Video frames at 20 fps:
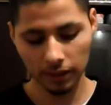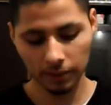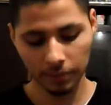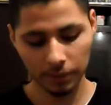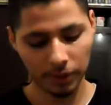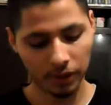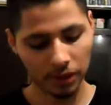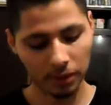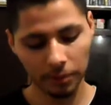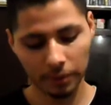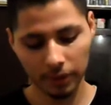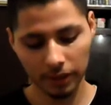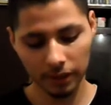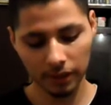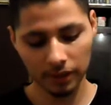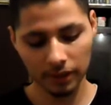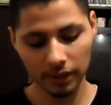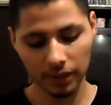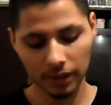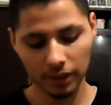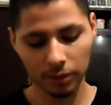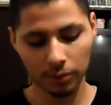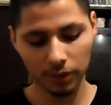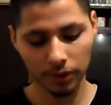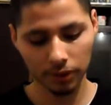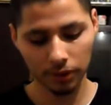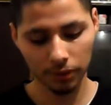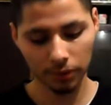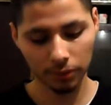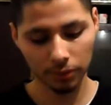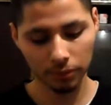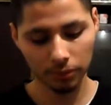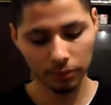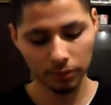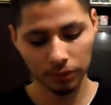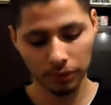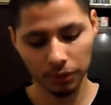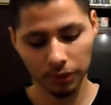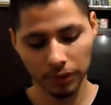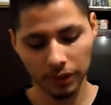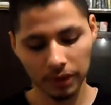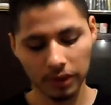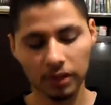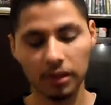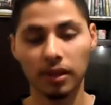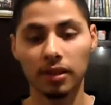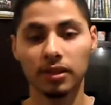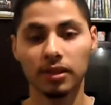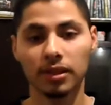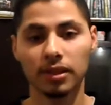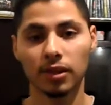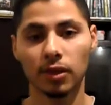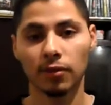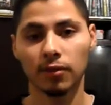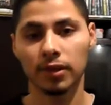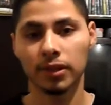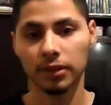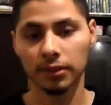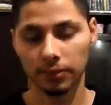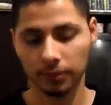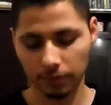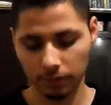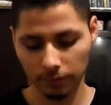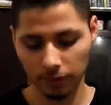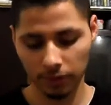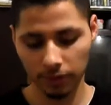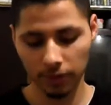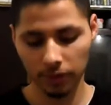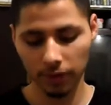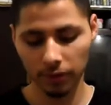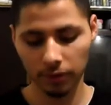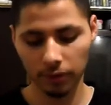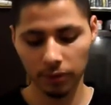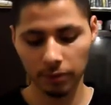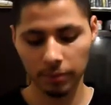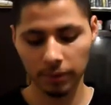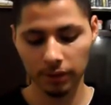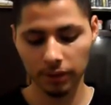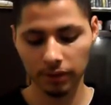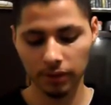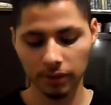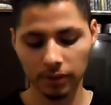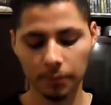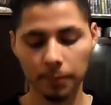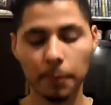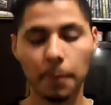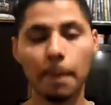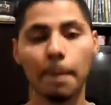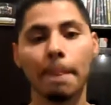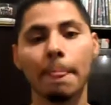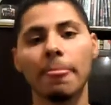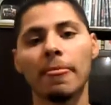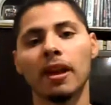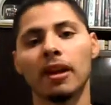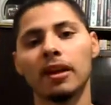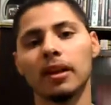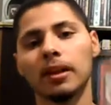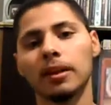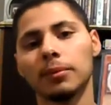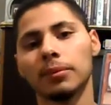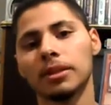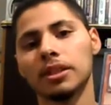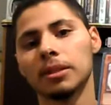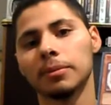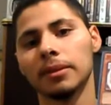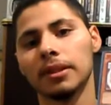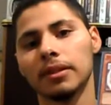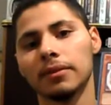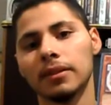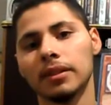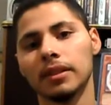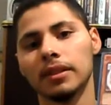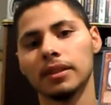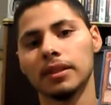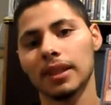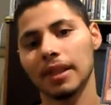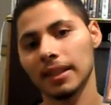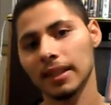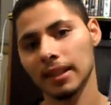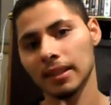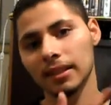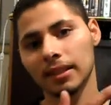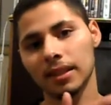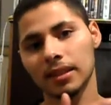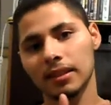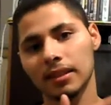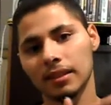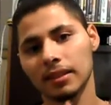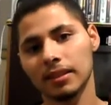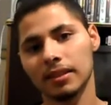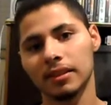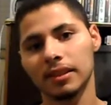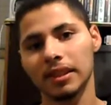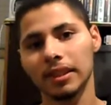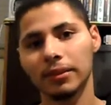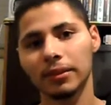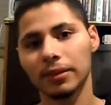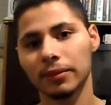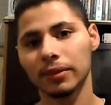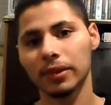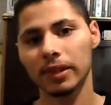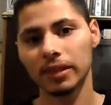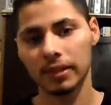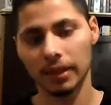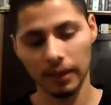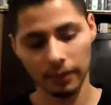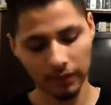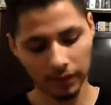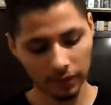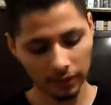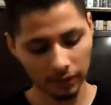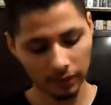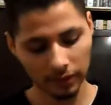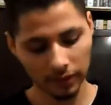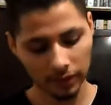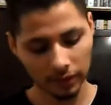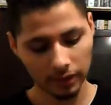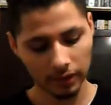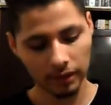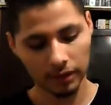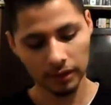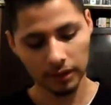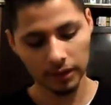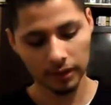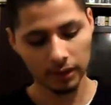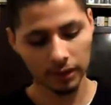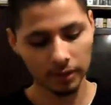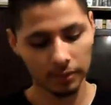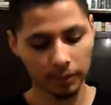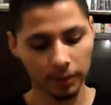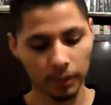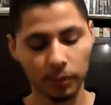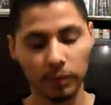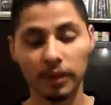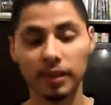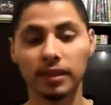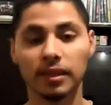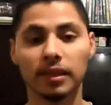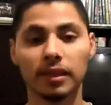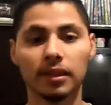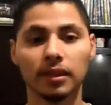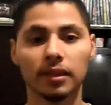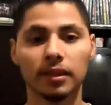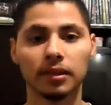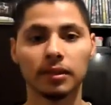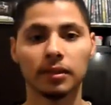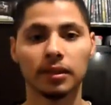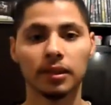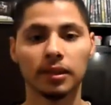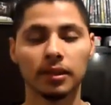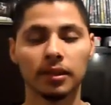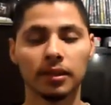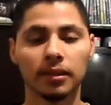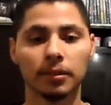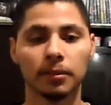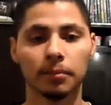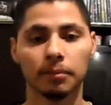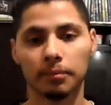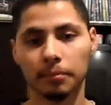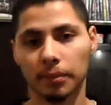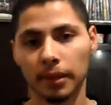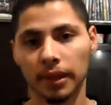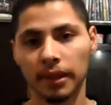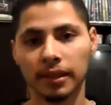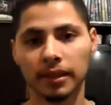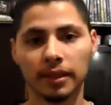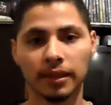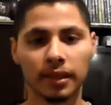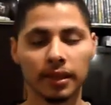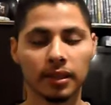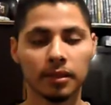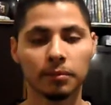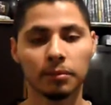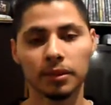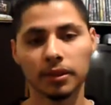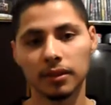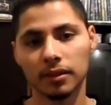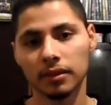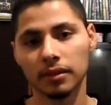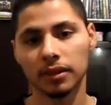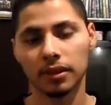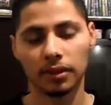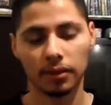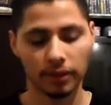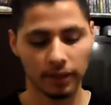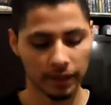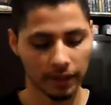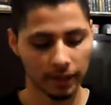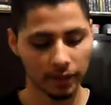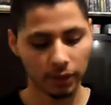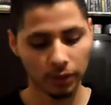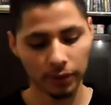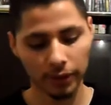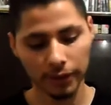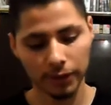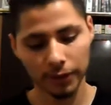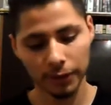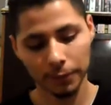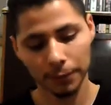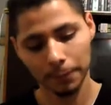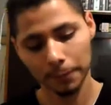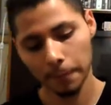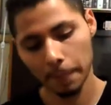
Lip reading: Just because I like to run 2. 3 is honestly overkill for the Dark Lord builds. And 1 Splendid Venus. I'd like to get this in secret if you guys have that. I'm willing to buy it again, but you know, I'd like to trade too.